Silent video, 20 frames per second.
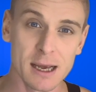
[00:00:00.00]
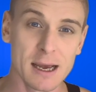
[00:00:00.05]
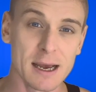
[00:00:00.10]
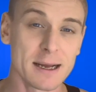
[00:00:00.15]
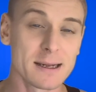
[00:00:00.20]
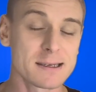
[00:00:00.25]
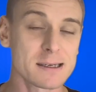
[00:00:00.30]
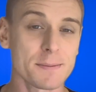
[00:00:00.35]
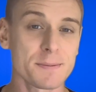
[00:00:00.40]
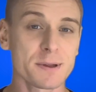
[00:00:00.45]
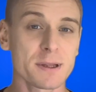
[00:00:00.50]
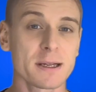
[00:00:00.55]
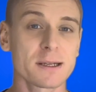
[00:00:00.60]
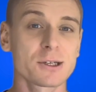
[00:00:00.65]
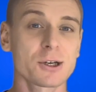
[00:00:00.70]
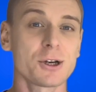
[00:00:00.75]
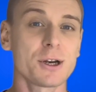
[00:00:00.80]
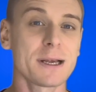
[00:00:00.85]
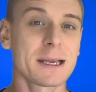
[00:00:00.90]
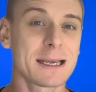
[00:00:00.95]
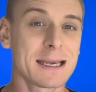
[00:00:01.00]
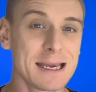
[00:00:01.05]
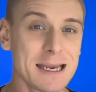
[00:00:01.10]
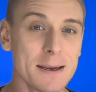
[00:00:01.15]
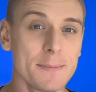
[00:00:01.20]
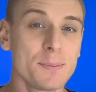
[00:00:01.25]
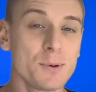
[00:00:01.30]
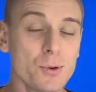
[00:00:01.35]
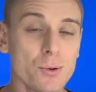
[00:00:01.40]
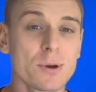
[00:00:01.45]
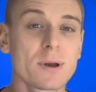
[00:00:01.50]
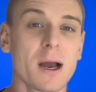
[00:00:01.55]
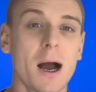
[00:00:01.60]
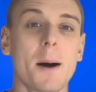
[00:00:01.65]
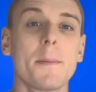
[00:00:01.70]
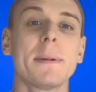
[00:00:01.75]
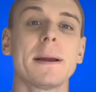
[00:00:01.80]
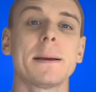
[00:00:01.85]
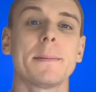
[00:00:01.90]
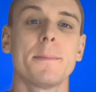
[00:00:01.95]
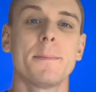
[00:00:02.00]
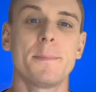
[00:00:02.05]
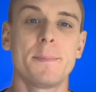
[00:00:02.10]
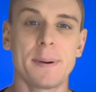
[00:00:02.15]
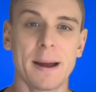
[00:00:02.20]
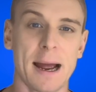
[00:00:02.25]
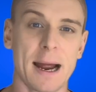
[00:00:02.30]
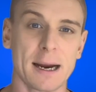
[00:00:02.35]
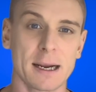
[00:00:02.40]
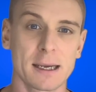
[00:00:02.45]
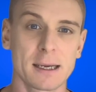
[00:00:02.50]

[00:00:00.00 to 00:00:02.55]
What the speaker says: and something that's going to keep you coming back.